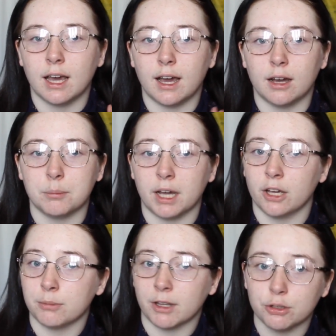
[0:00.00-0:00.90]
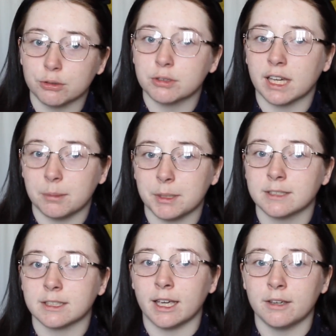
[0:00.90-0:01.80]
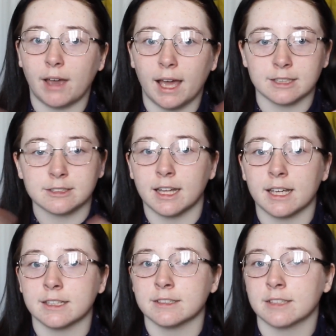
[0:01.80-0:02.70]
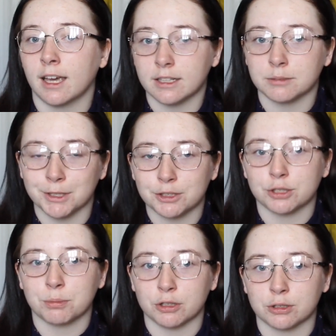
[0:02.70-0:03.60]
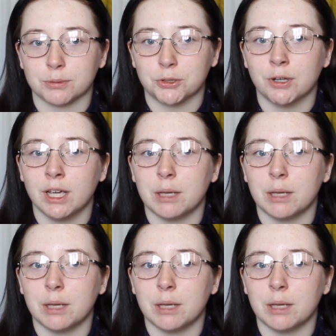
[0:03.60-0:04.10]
I hope that you're all keeping safe and staying inside as much as possible,